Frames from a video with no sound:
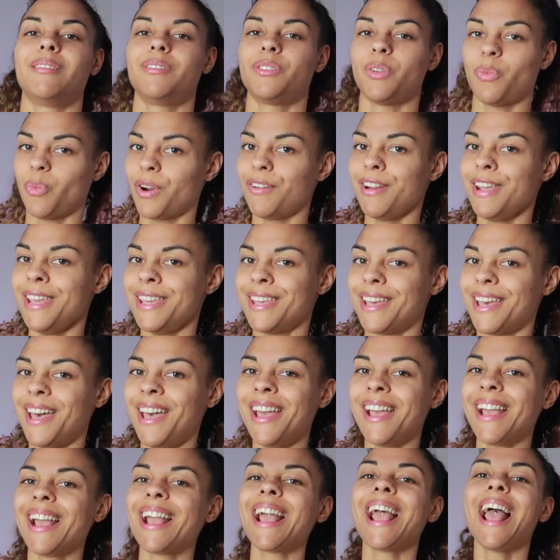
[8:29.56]
don't
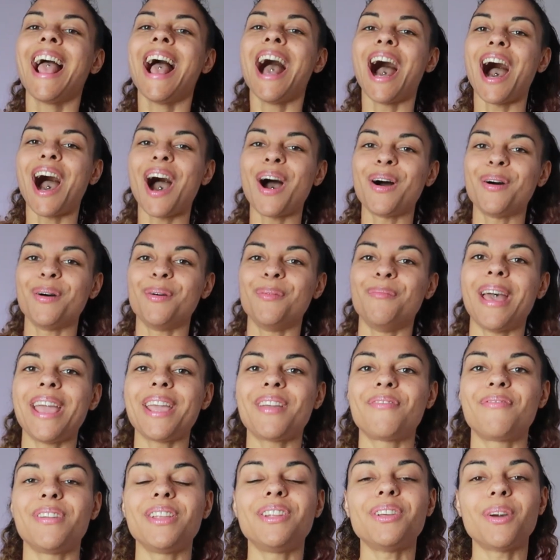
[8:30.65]
worry, I'll
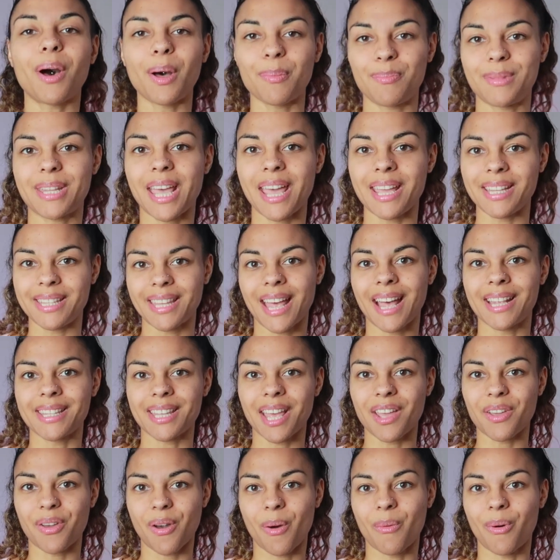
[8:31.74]
make video updates as
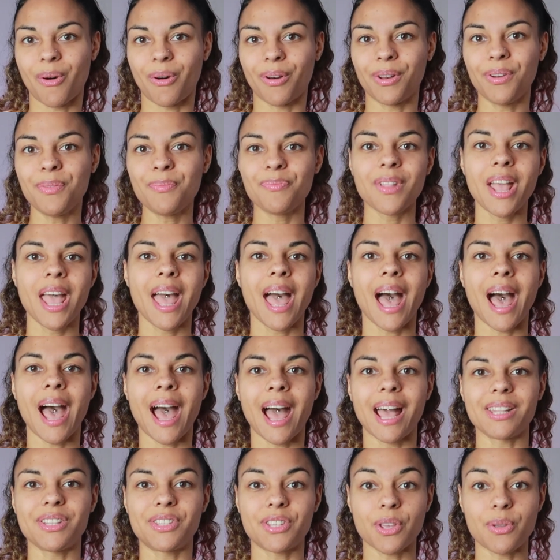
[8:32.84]
I go on,
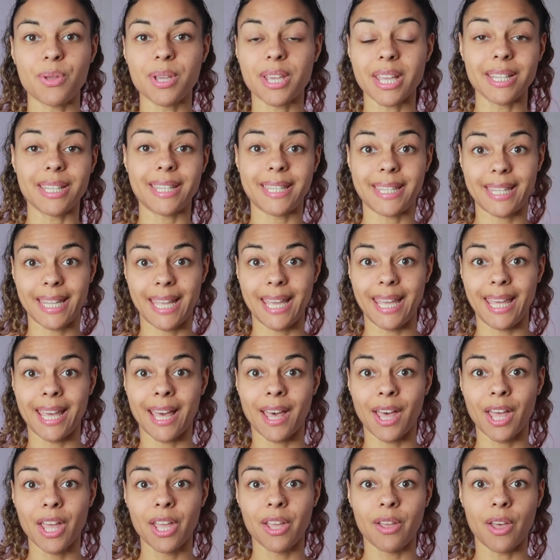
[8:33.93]
and so you can
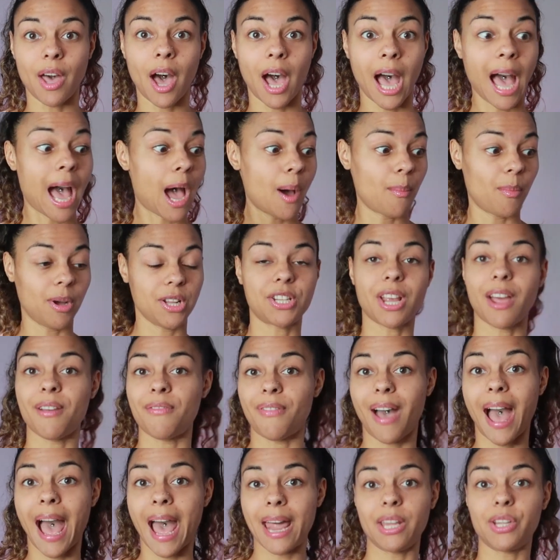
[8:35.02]
see how much
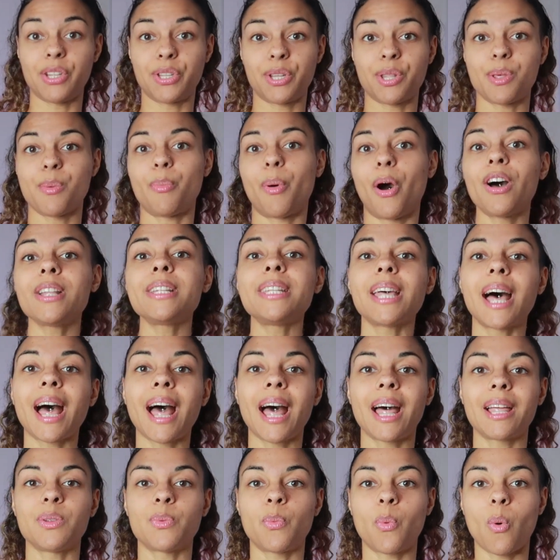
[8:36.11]
I've added to the bot
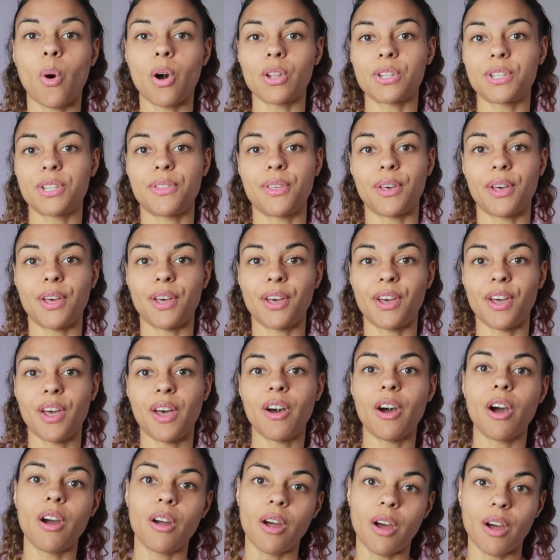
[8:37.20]
and what
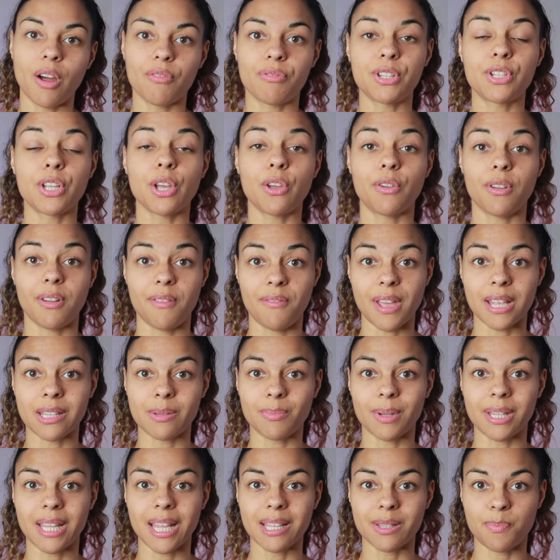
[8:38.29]
the return on
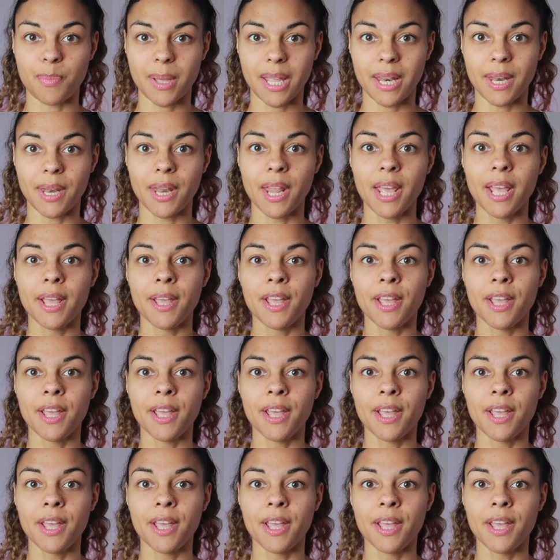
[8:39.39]
investment has been.